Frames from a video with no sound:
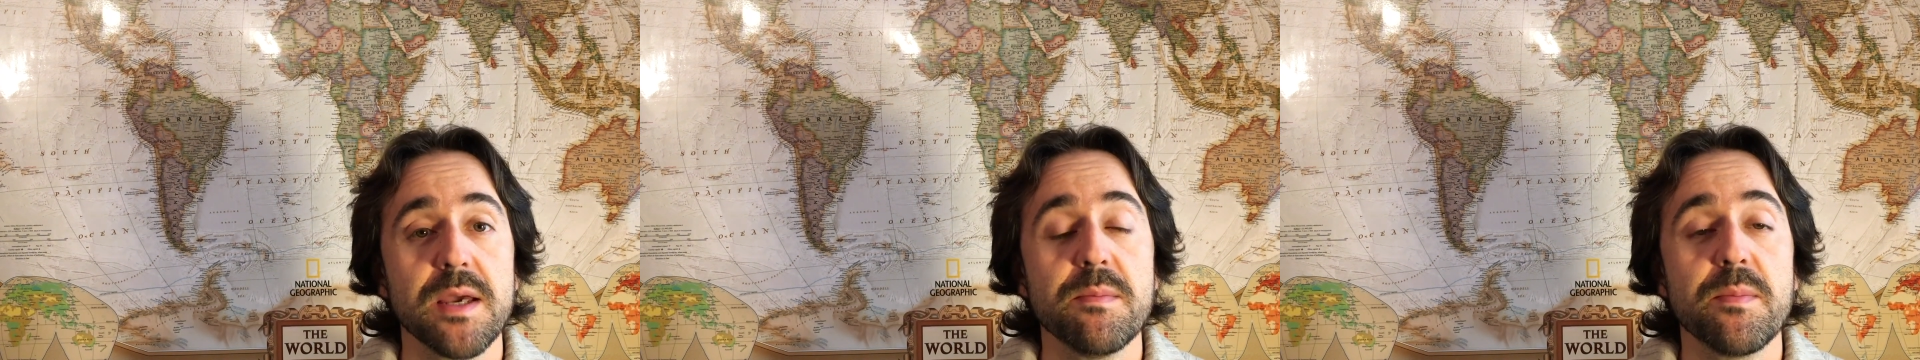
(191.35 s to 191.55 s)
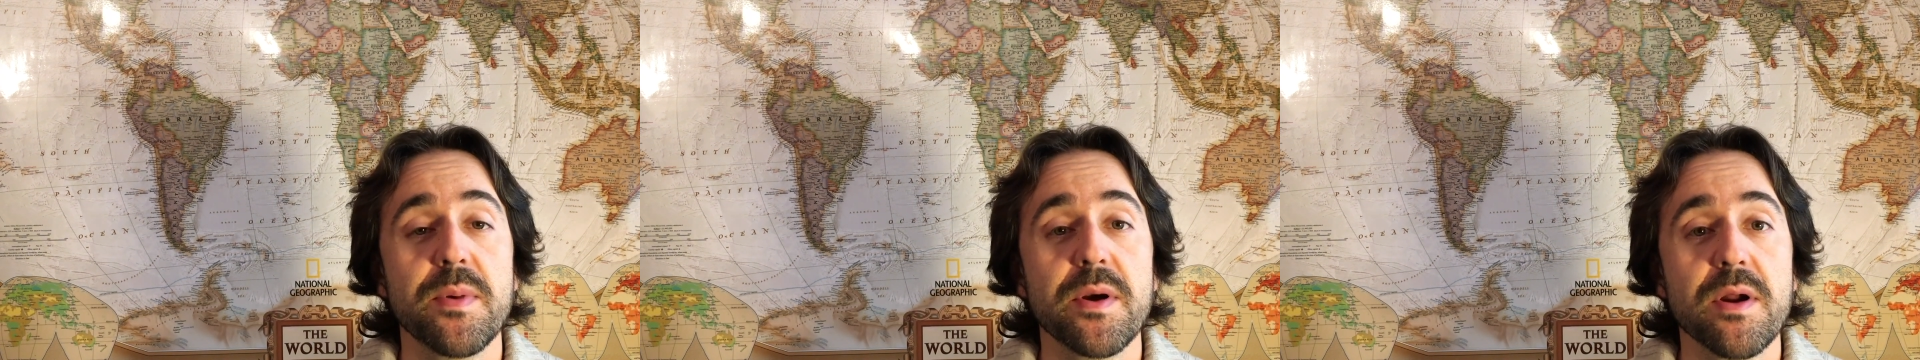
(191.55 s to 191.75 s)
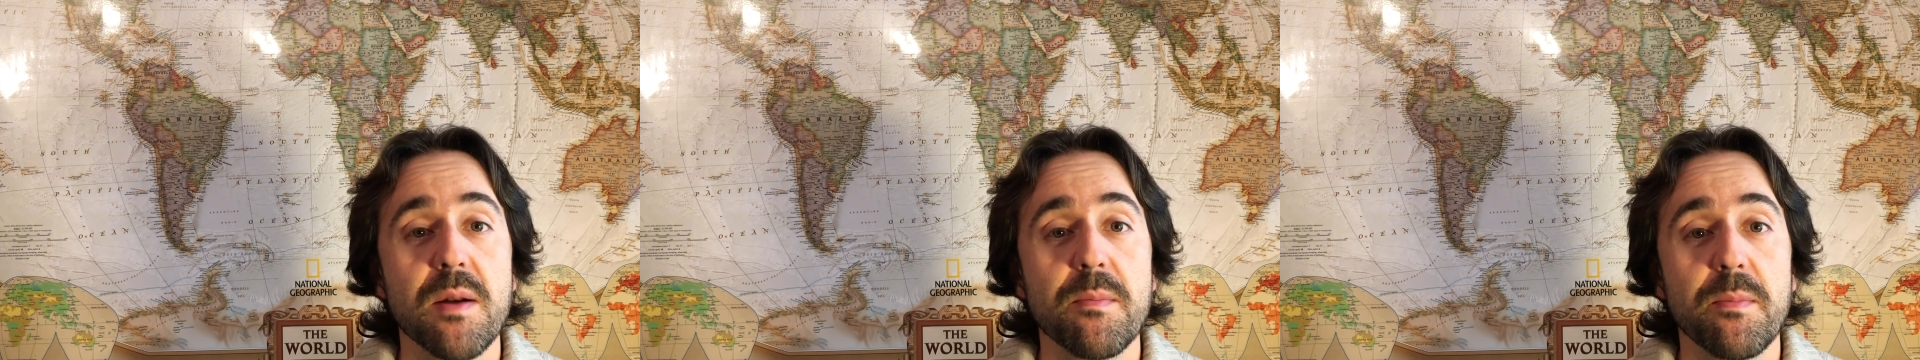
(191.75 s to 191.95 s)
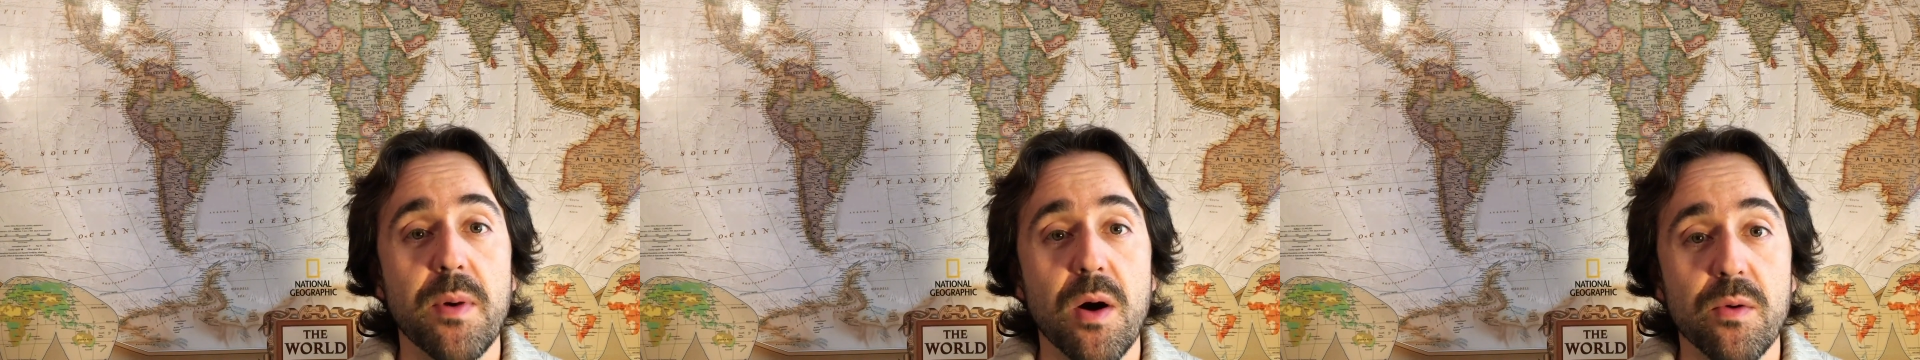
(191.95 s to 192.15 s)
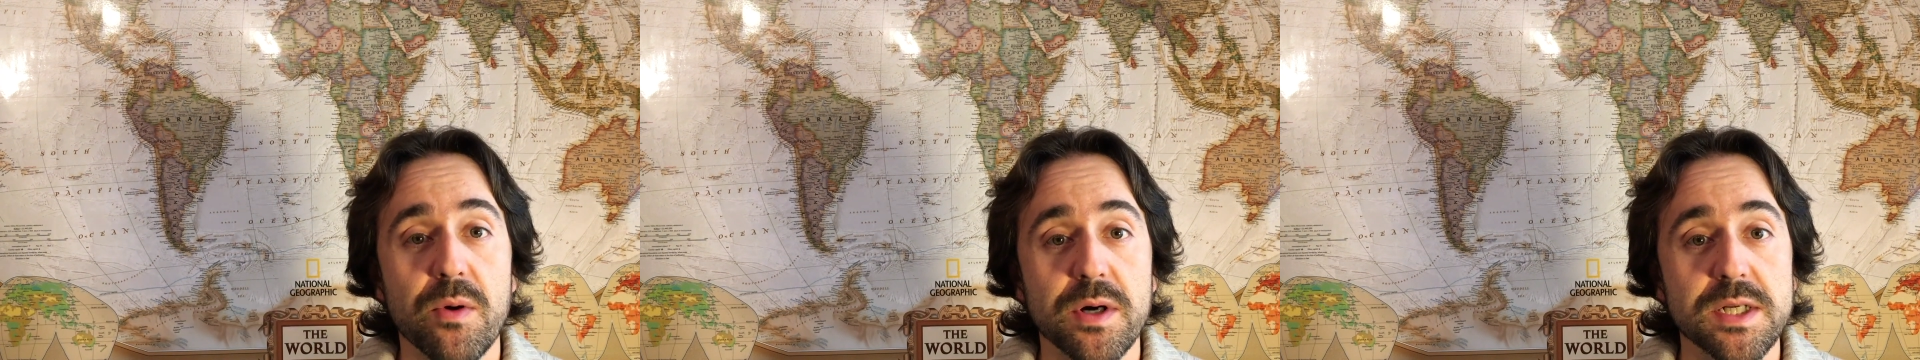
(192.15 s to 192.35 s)
imperial
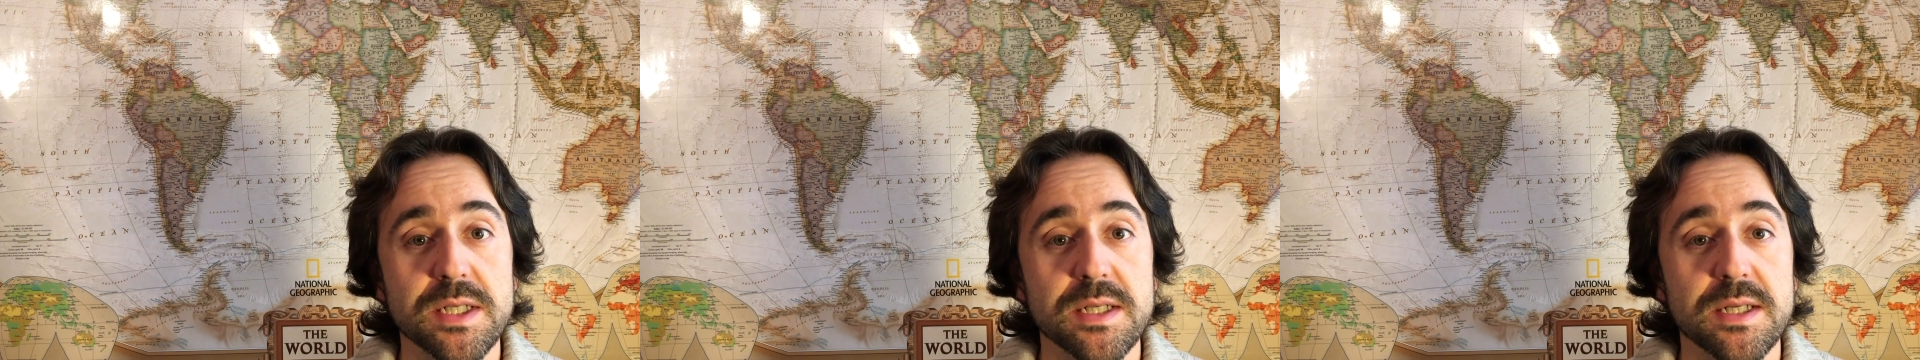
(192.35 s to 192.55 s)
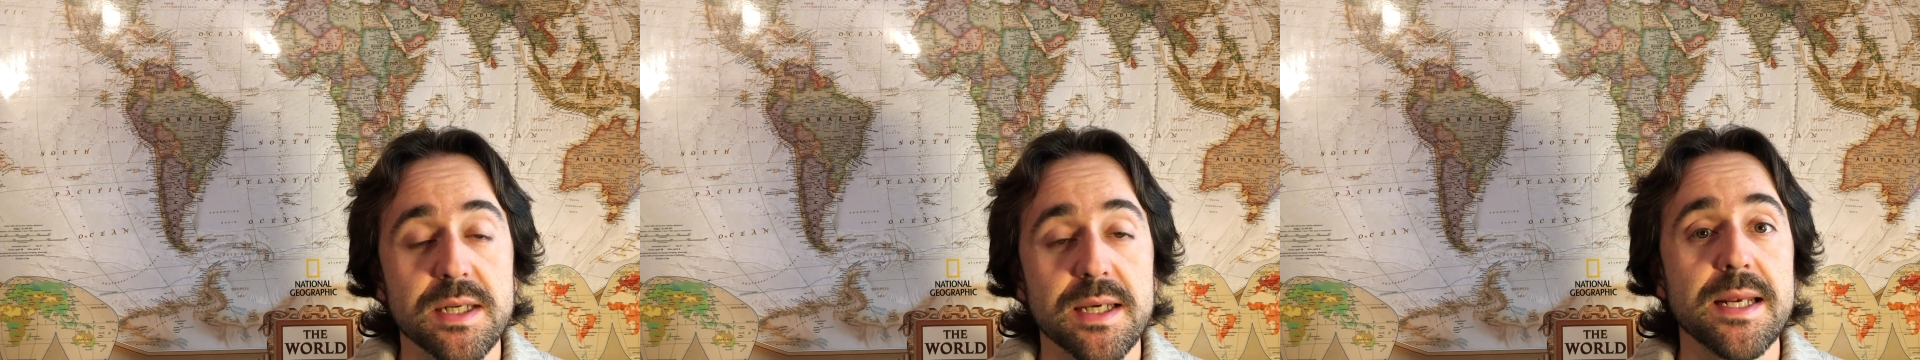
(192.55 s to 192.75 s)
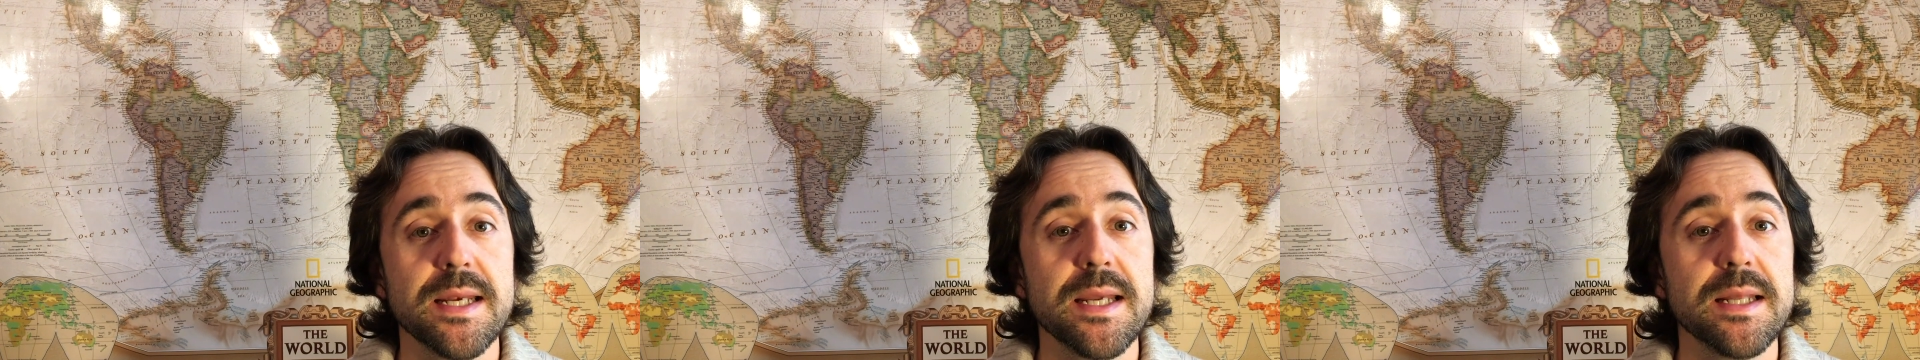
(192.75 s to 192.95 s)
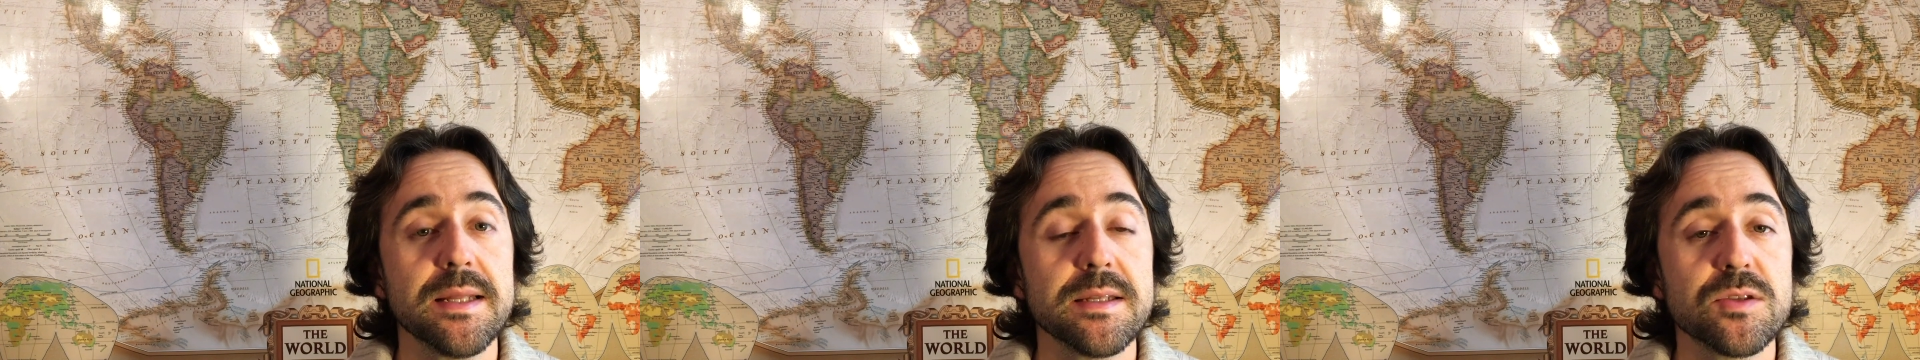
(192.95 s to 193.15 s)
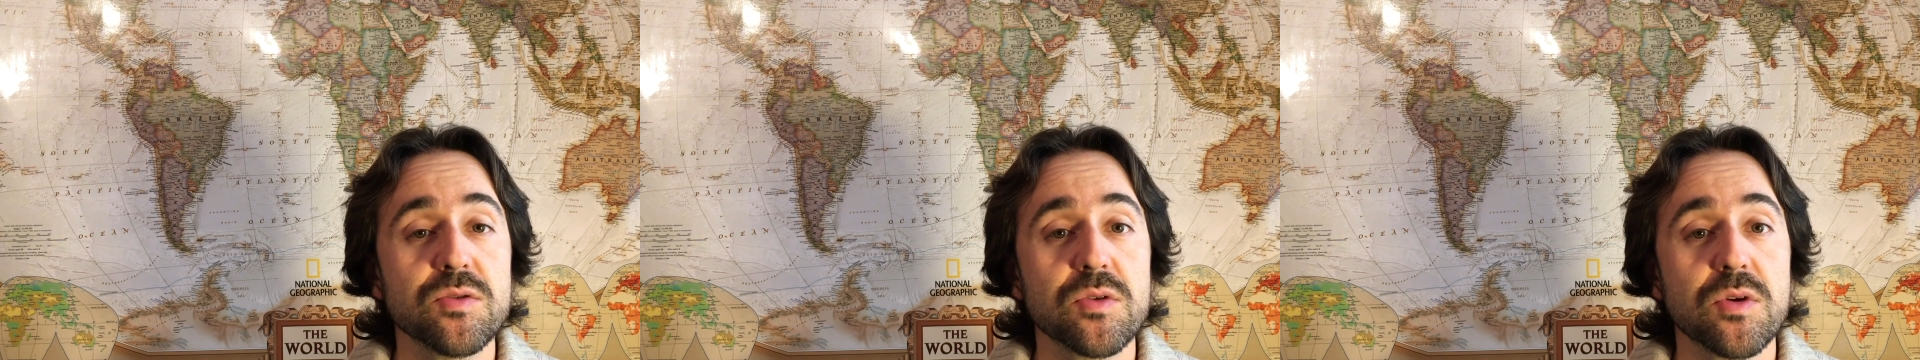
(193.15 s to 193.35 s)
powers needed